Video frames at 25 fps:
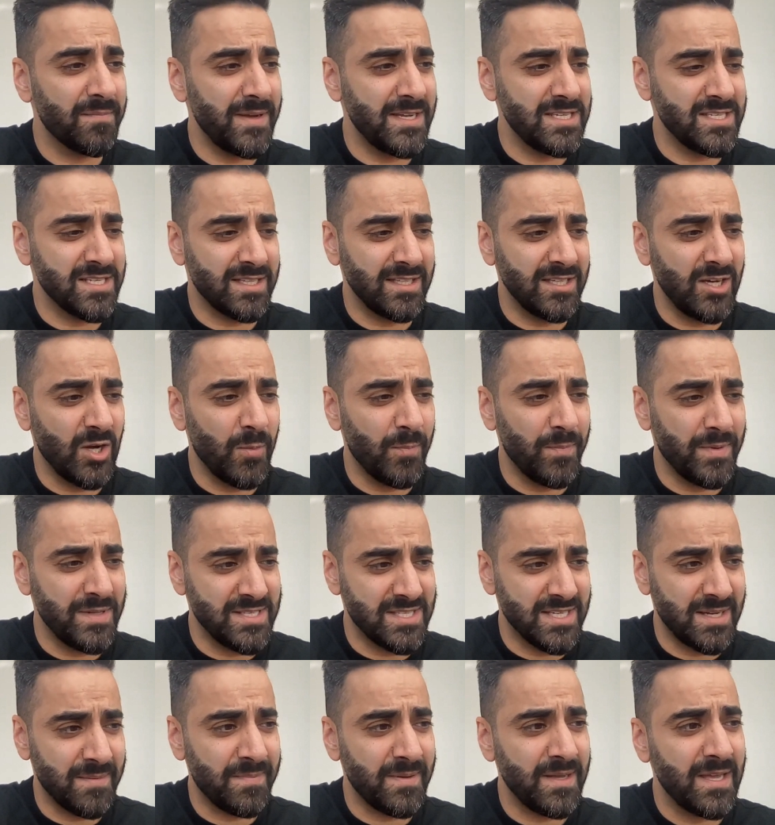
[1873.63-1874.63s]
Basically
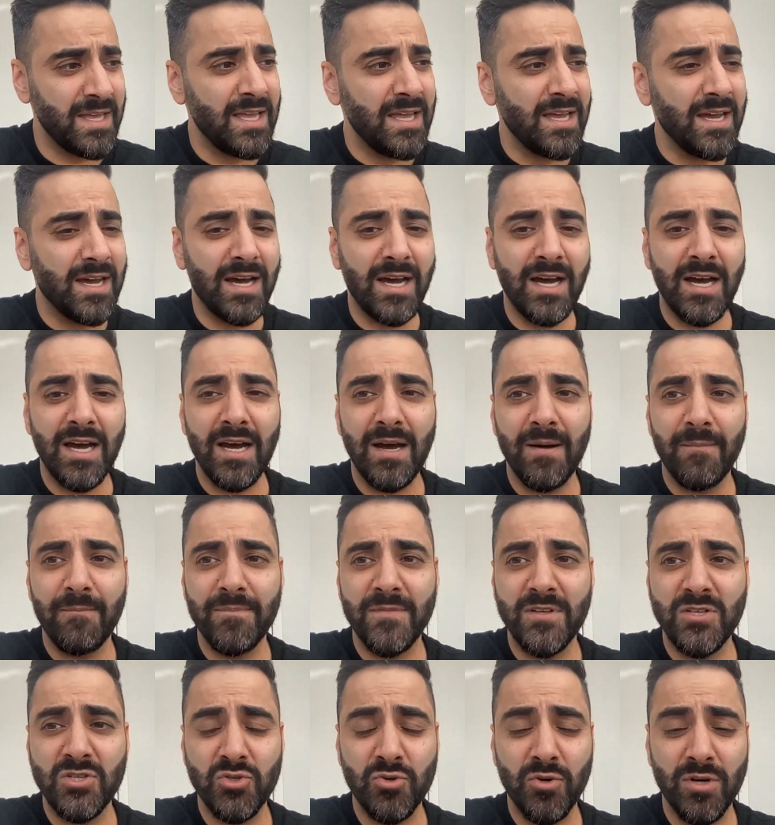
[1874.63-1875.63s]
opens up
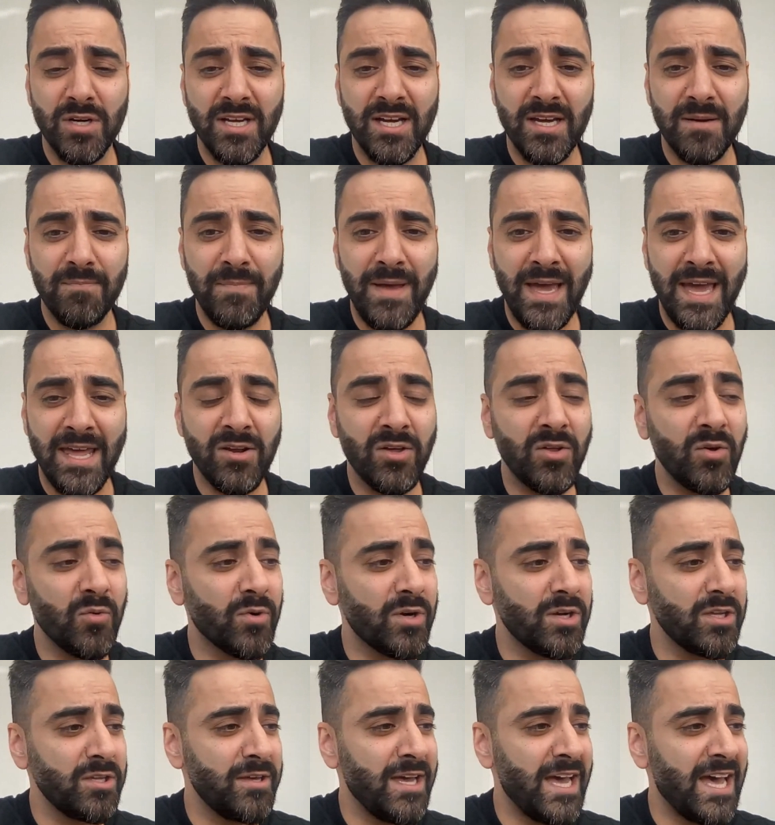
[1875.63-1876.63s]
the shortcut
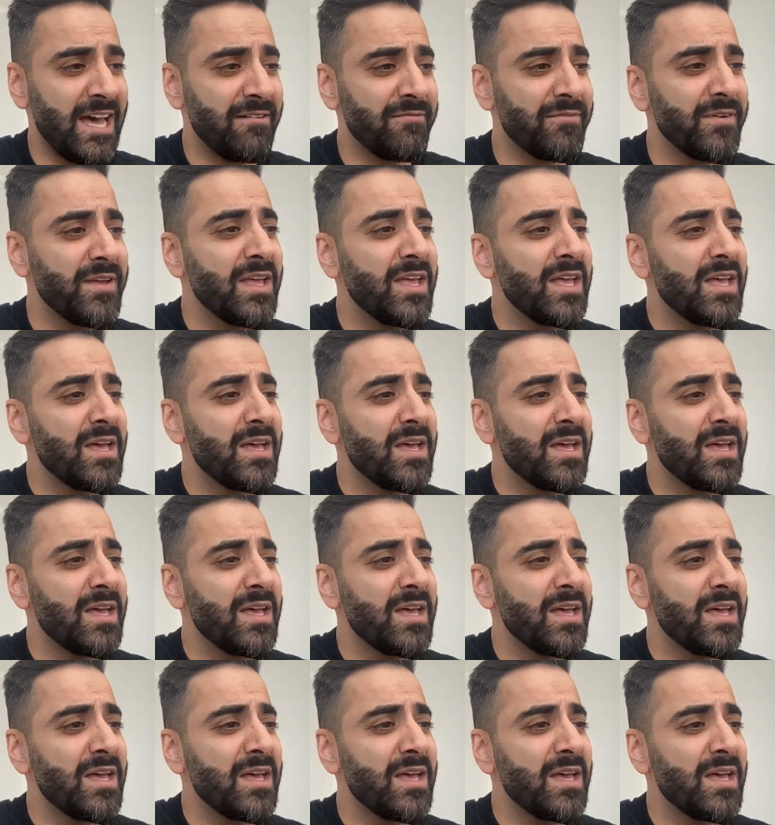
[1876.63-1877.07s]
panel, where you have